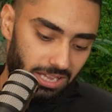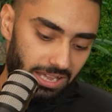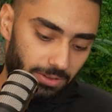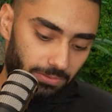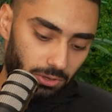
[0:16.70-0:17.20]

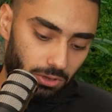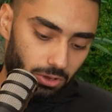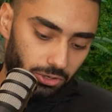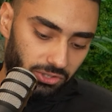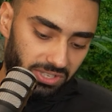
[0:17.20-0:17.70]
They have
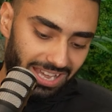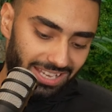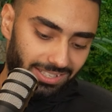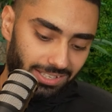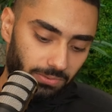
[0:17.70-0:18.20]
lost
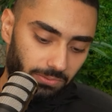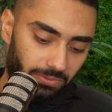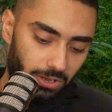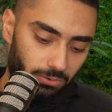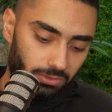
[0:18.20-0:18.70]

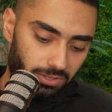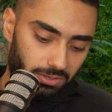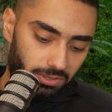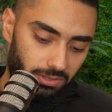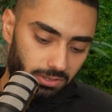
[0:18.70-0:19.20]

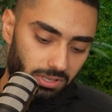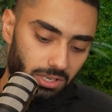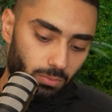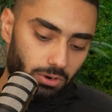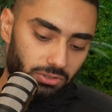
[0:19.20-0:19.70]
18,000
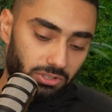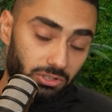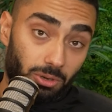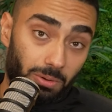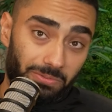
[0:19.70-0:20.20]
keywords in the
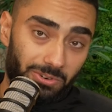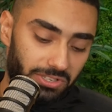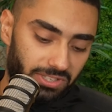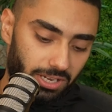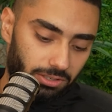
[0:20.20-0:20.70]
top three
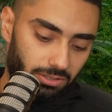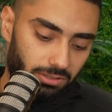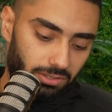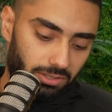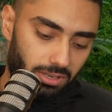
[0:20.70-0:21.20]

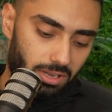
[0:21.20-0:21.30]
sections.